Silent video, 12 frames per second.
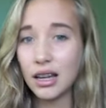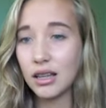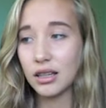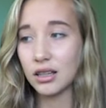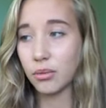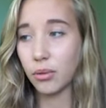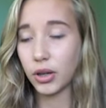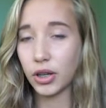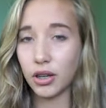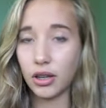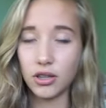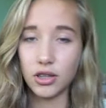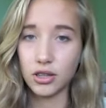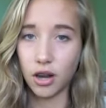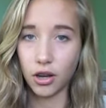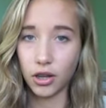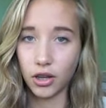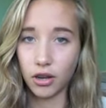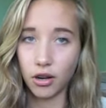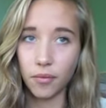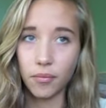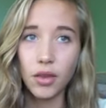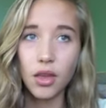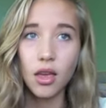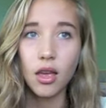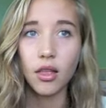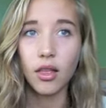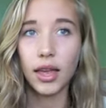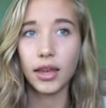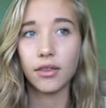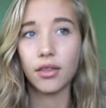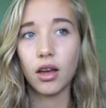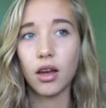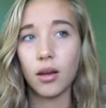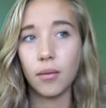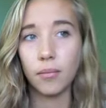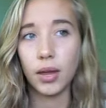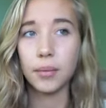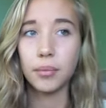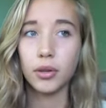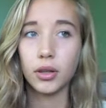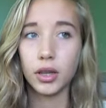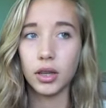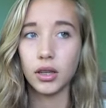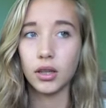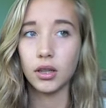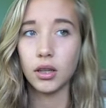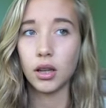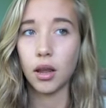doesn't work good, just not good at all like the um, Maybelline,